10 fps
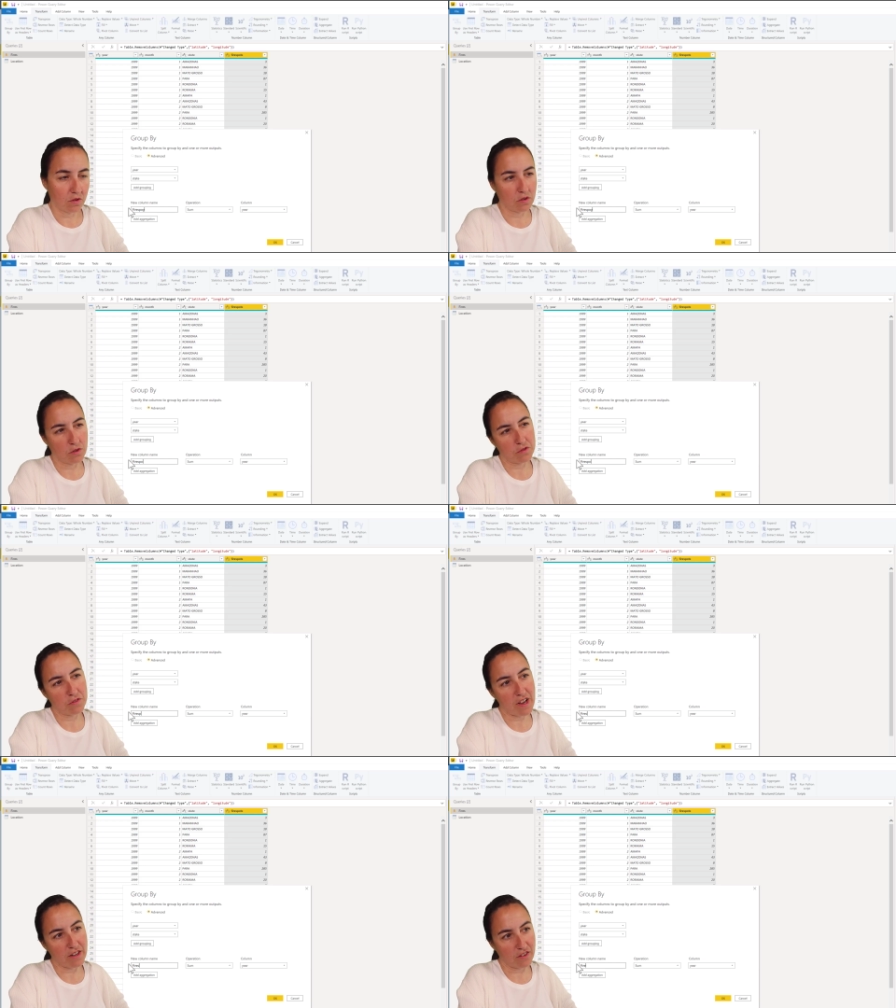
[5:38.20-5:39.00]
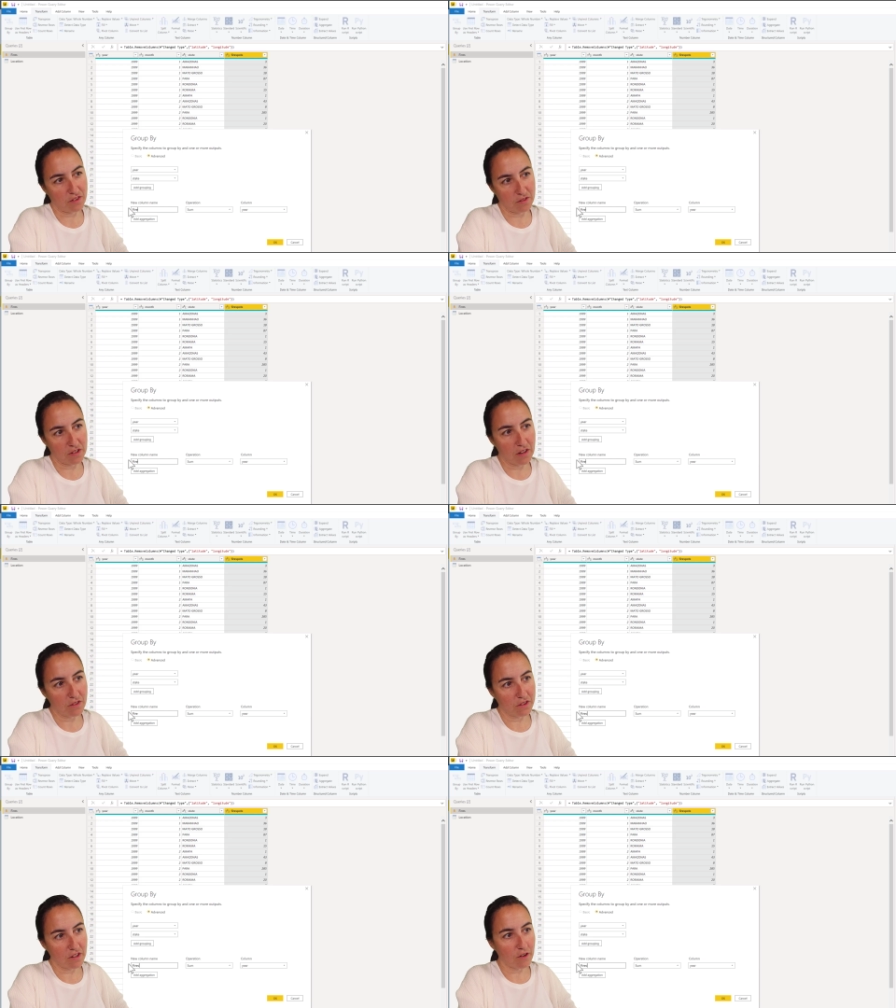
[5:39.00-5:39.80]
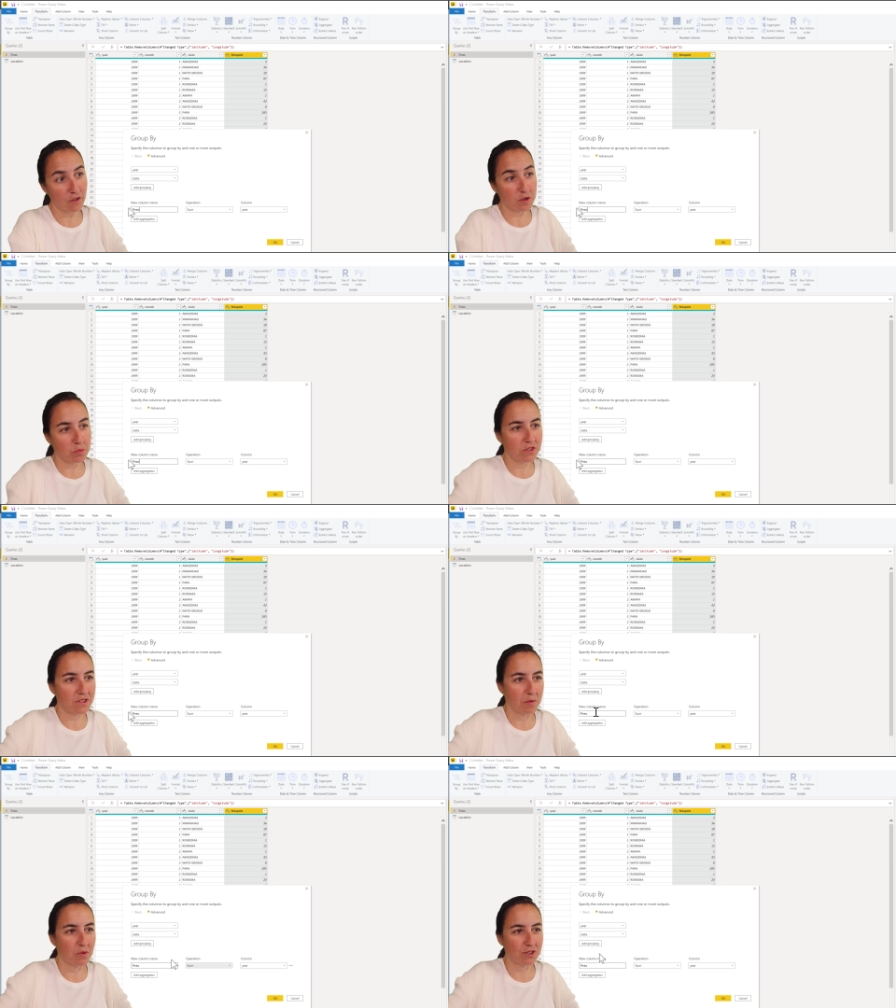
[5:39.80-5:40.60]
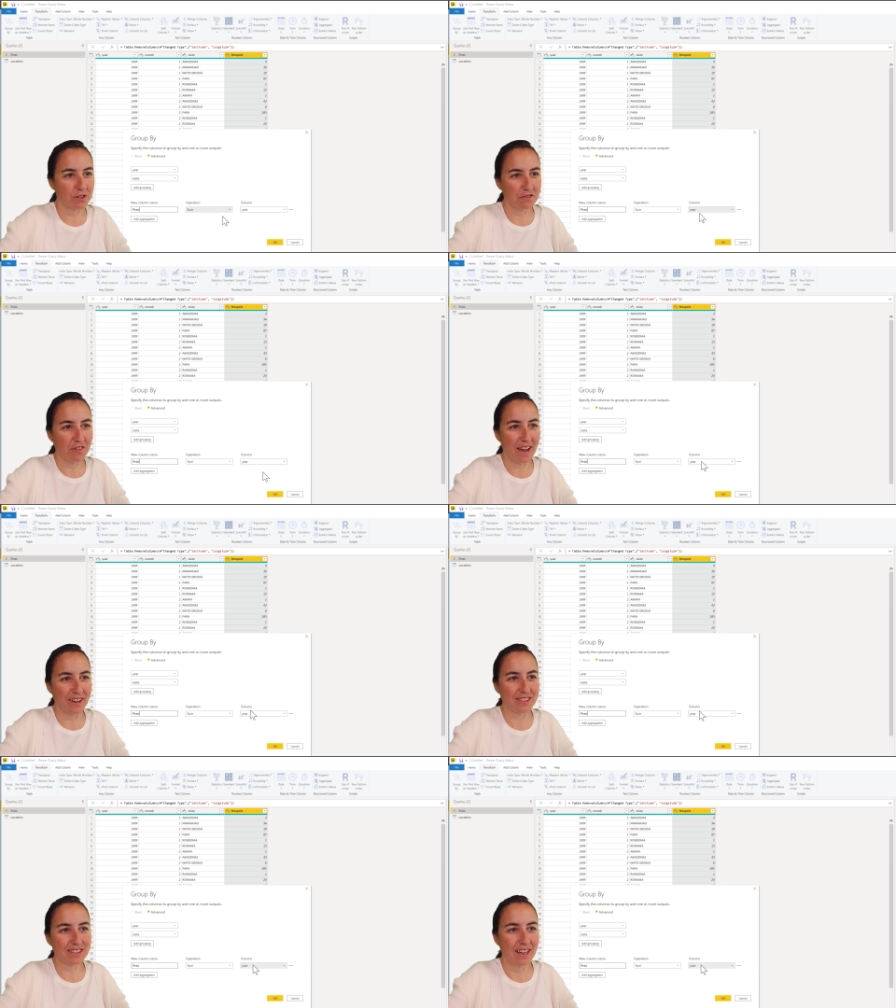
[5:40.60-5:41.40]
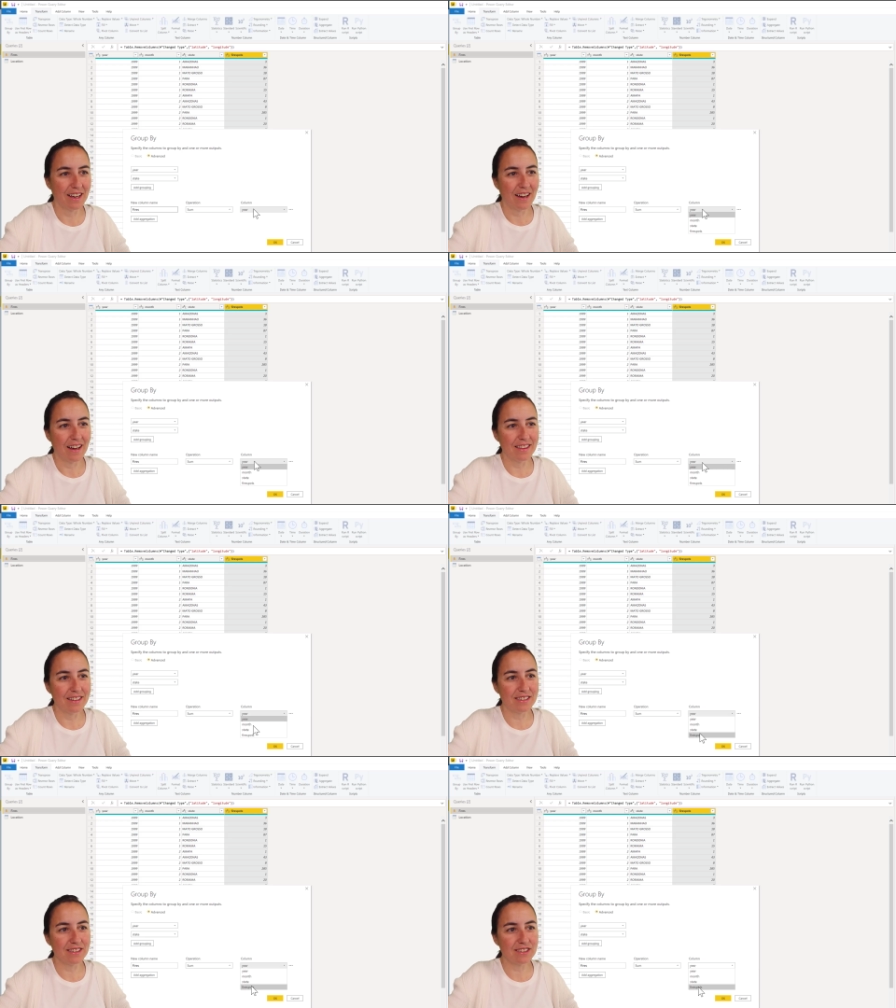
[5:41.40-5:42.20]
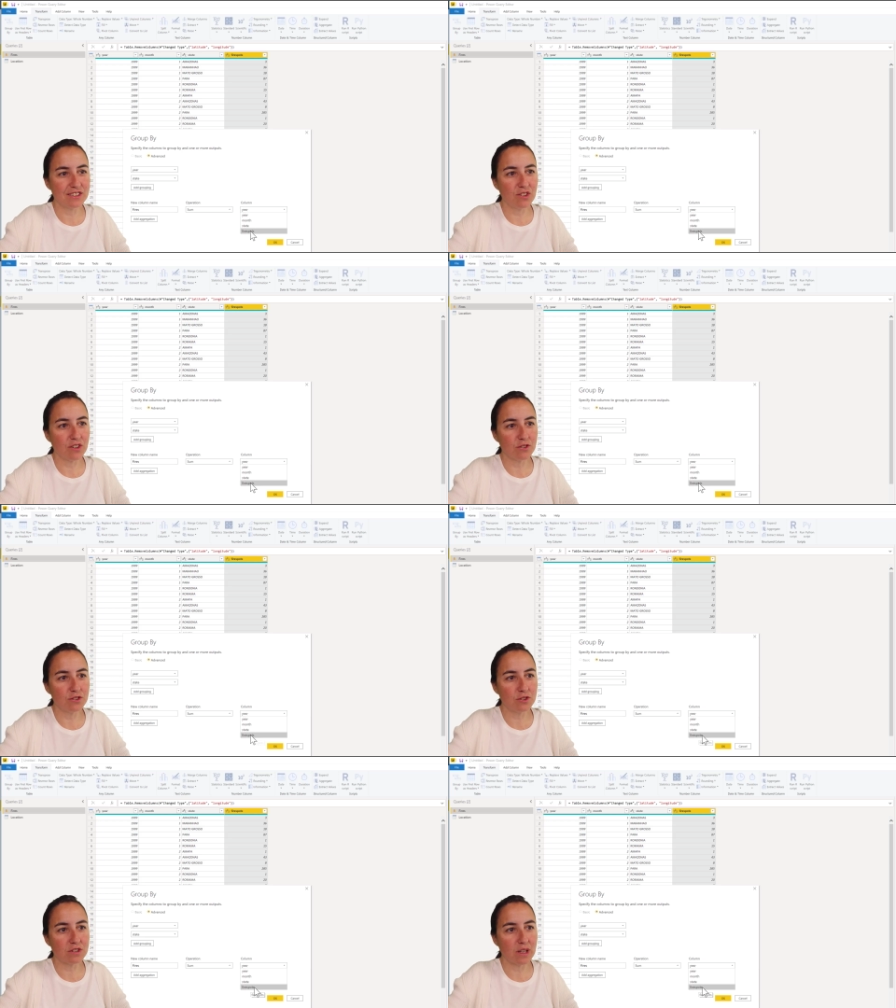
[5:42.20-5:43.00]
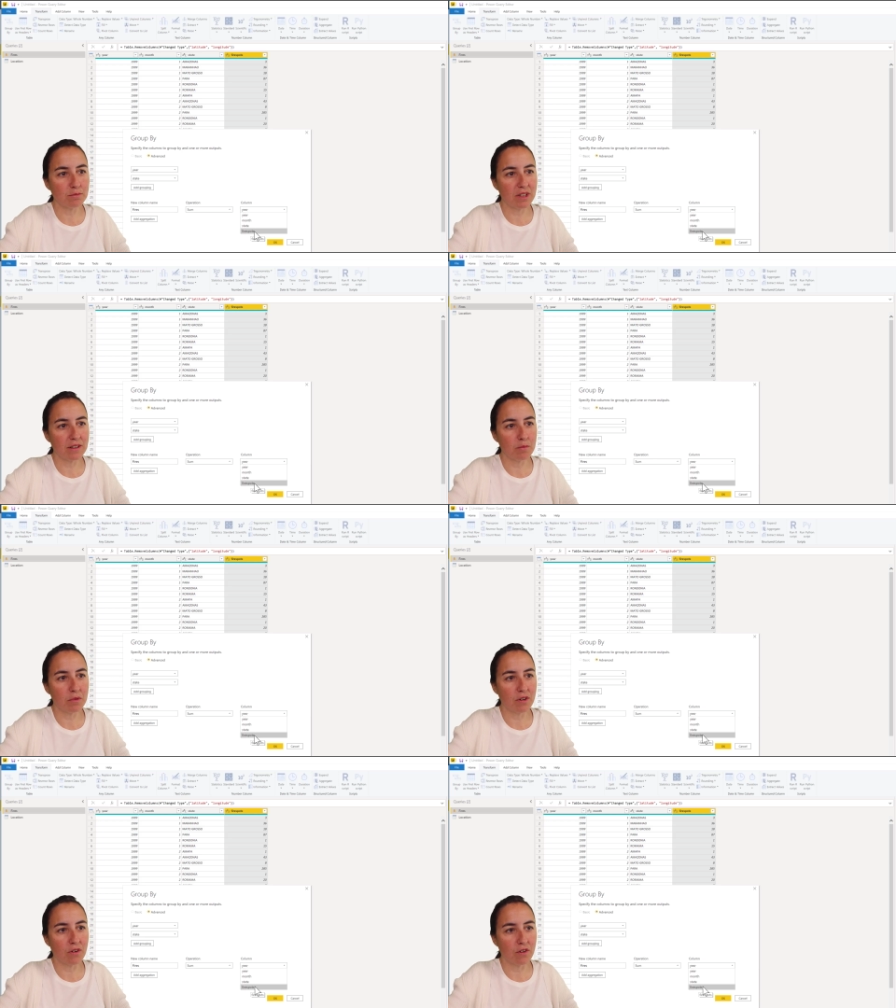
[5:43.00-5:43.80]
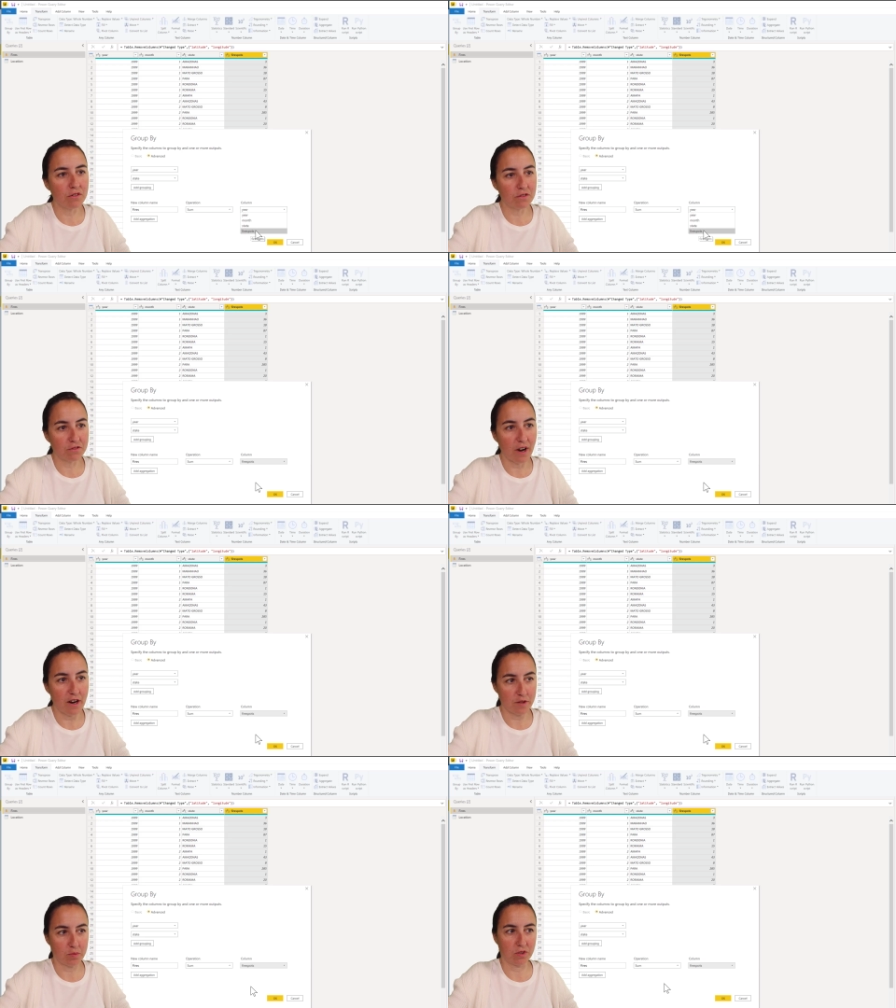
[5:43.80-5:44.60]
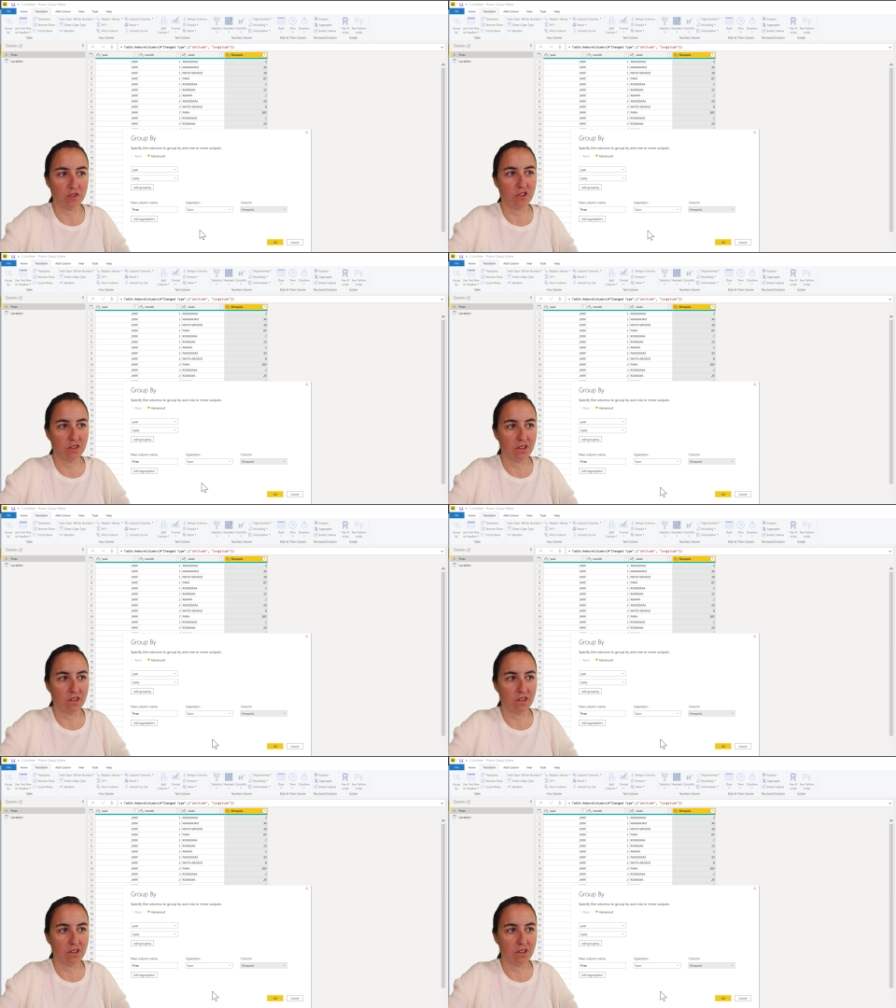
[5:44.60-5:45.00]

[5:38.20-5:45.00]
no fires, now they are not spots anymore, so fires, and this is, you're going to sum the number of fire spots.